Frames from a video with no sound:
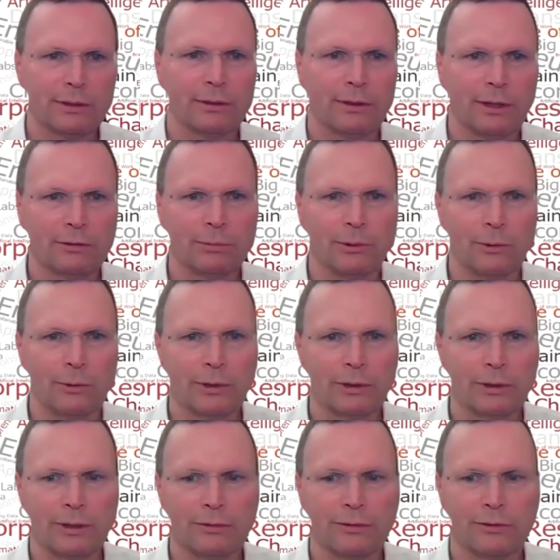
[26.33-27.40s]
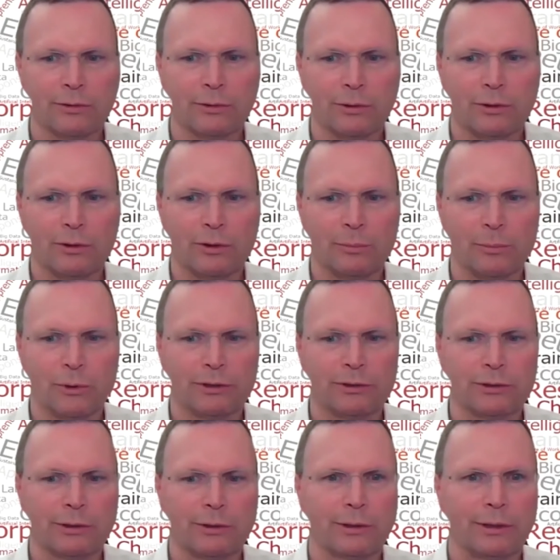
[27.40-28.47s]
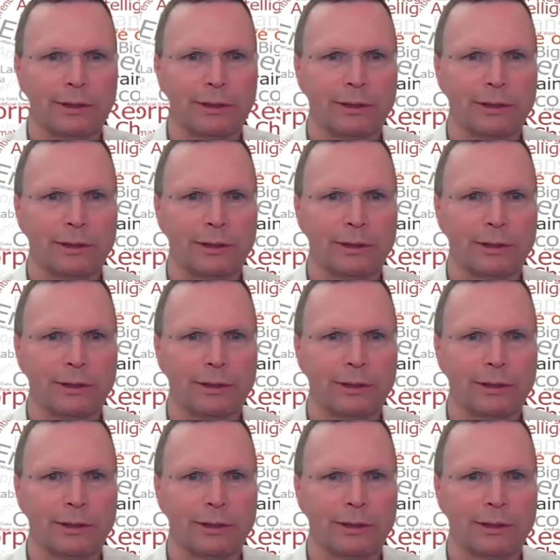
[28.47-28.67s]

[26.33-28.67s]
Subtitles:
Thus, we organize so-called policy learning